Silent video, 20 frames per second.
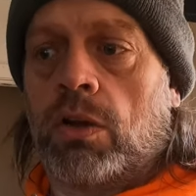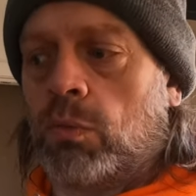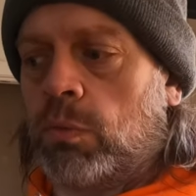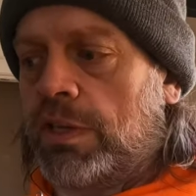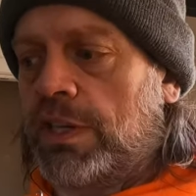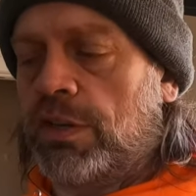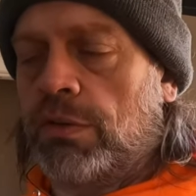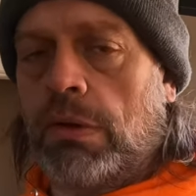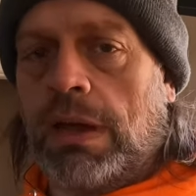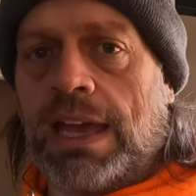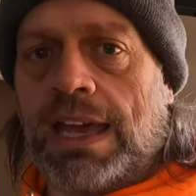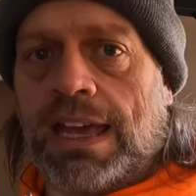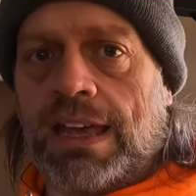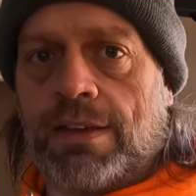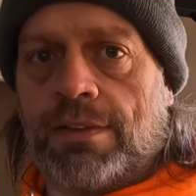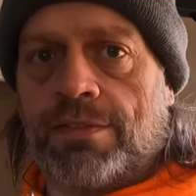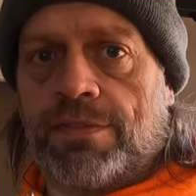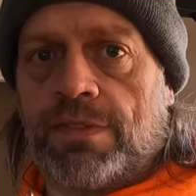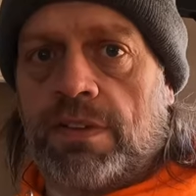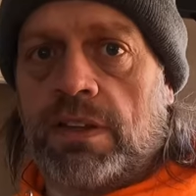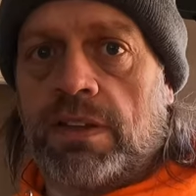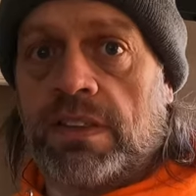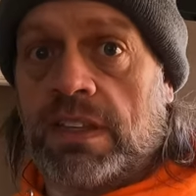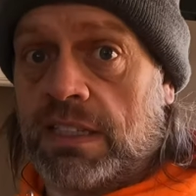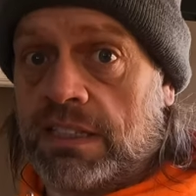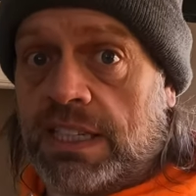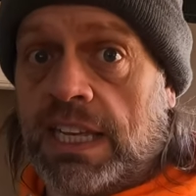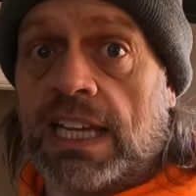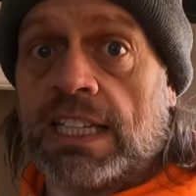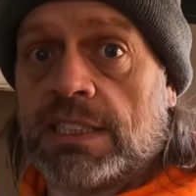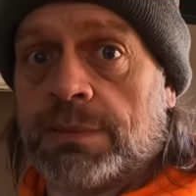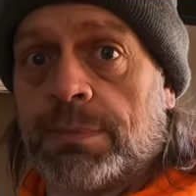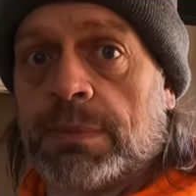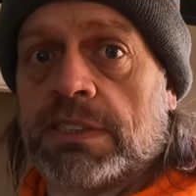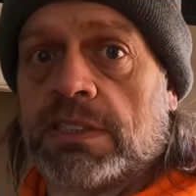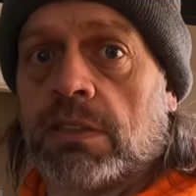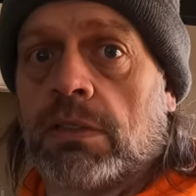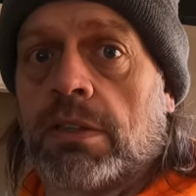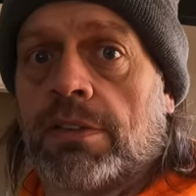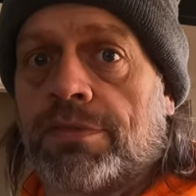when you have the
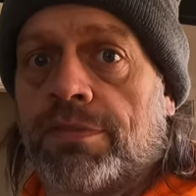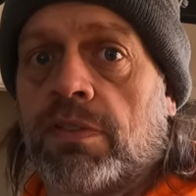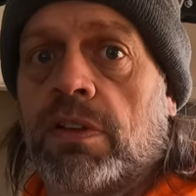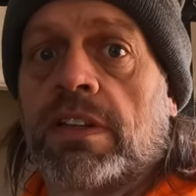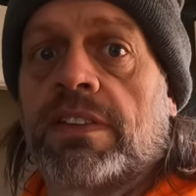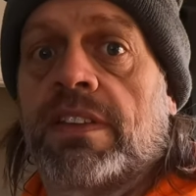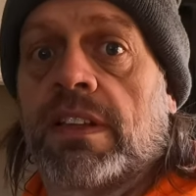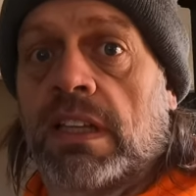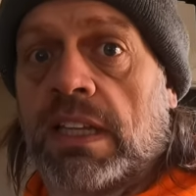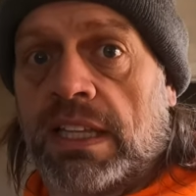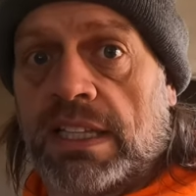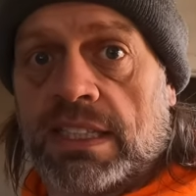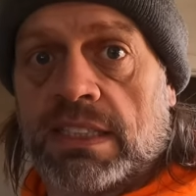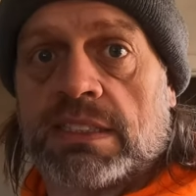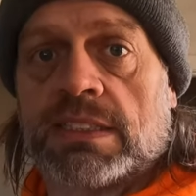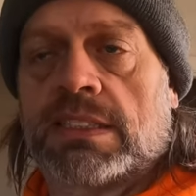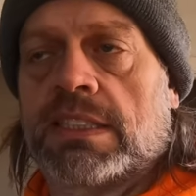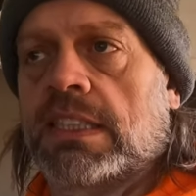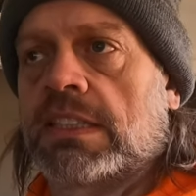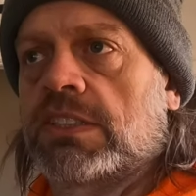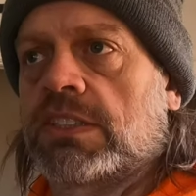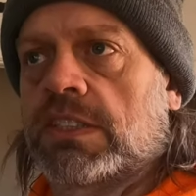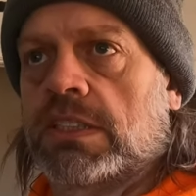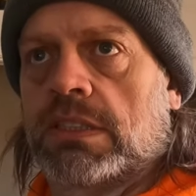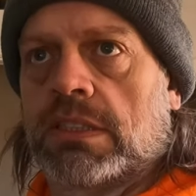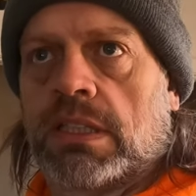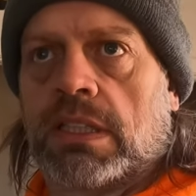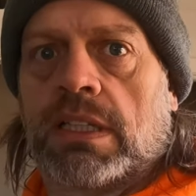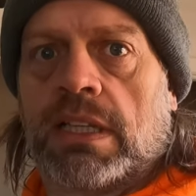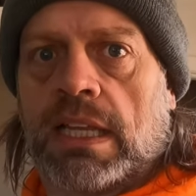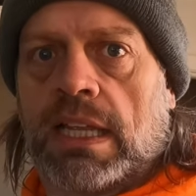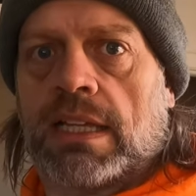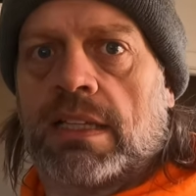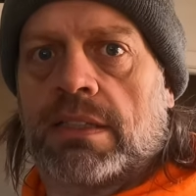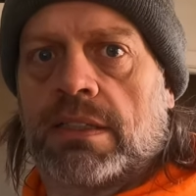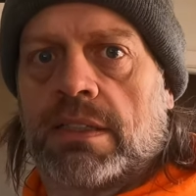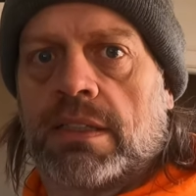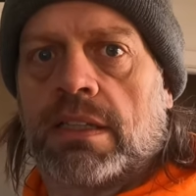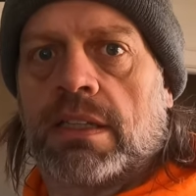attachments on the front, the leg extension, that,